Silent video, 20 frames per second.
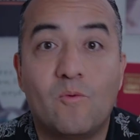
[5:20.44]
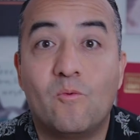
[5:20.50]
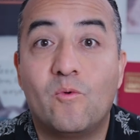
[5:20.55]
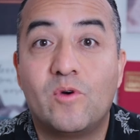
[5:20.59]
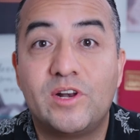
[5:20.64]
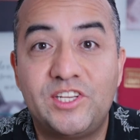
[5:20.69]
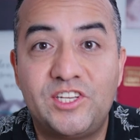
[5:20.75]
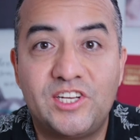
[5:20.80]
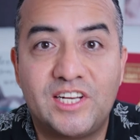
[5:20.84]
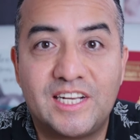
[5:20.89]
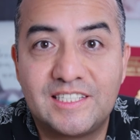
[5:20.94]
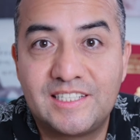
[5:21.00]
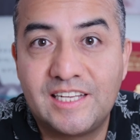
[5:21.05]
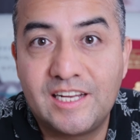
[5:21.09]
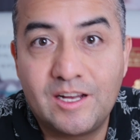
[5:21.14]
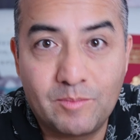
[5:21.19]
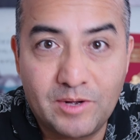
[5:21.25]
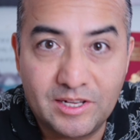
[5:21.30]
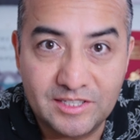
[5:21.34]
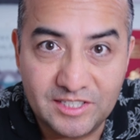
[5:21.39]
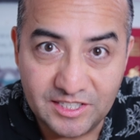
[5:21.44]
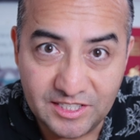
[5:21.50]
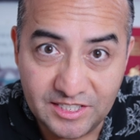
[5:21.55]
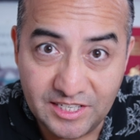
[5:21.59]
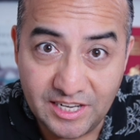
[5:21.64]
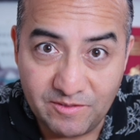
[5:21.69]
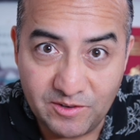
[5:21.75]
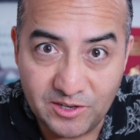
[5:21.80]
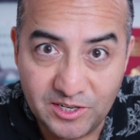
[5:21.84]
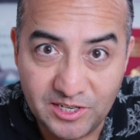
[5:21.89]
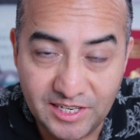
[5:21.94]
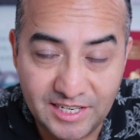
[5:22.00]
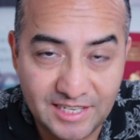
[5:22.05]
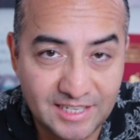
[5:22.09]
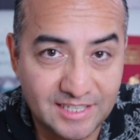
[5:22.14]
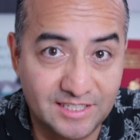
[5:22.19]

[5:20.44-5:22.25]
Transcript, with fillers: what did you guys think about this neighborhood?